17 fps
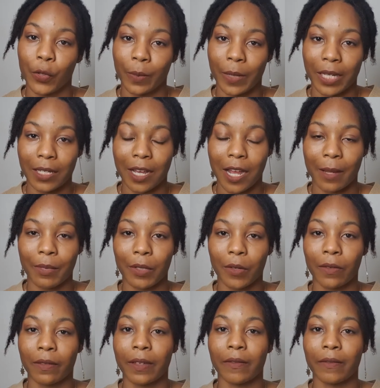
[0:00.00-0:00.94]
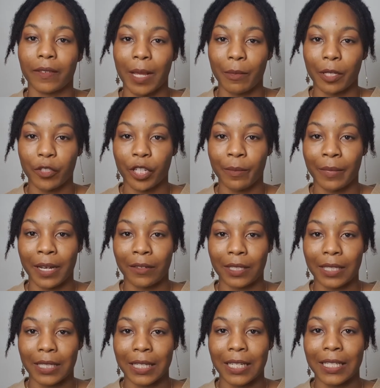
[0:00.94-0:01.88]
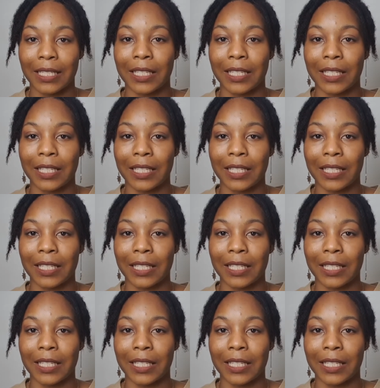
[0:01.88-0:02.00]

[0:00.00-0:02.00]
main types of inflammatory bowel disease,